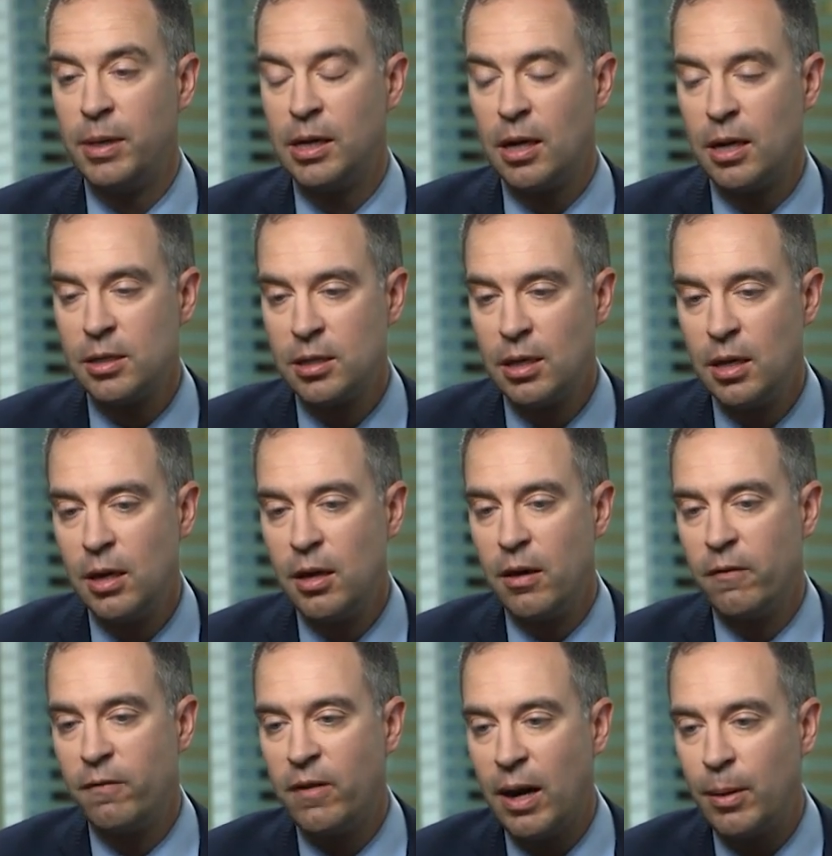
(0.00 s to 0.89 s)
because
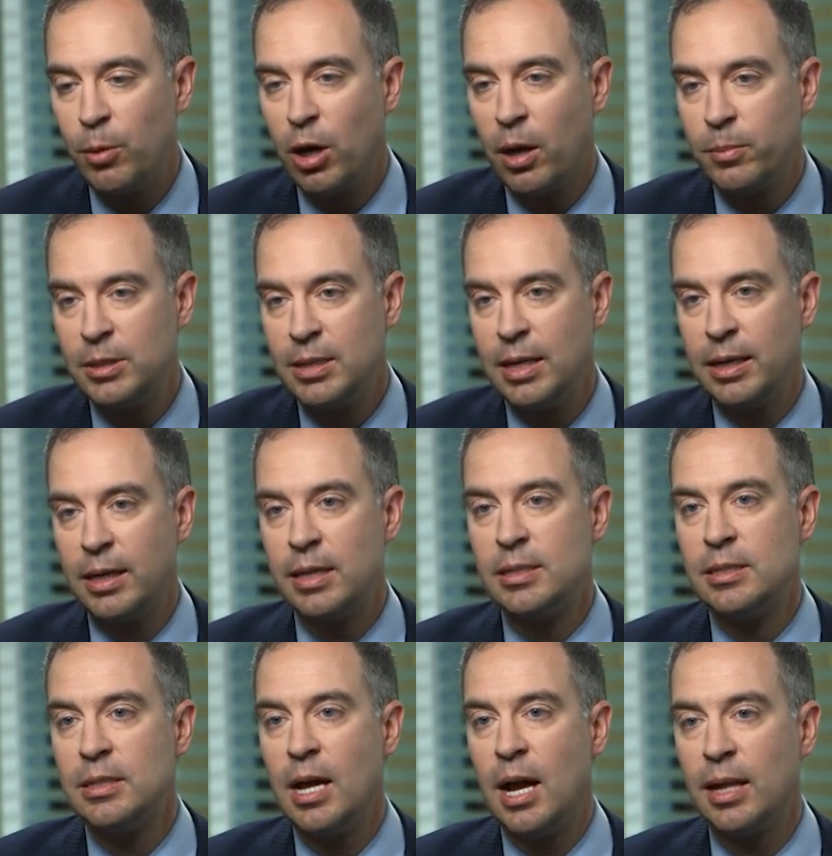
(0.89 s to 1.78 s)
fiber optic
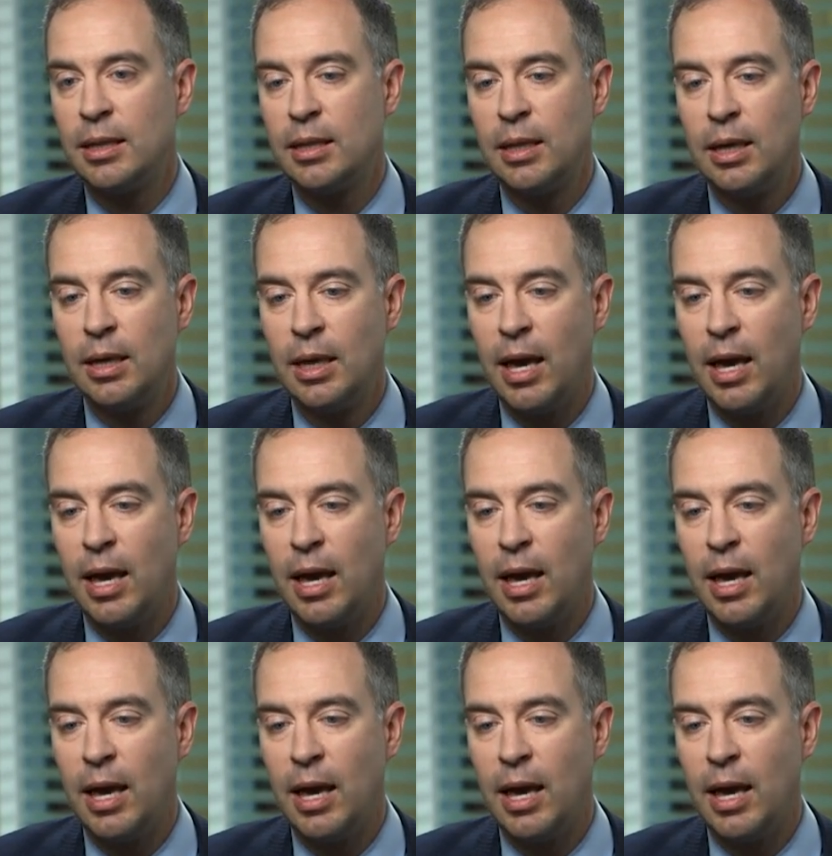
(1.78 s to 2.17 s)
is not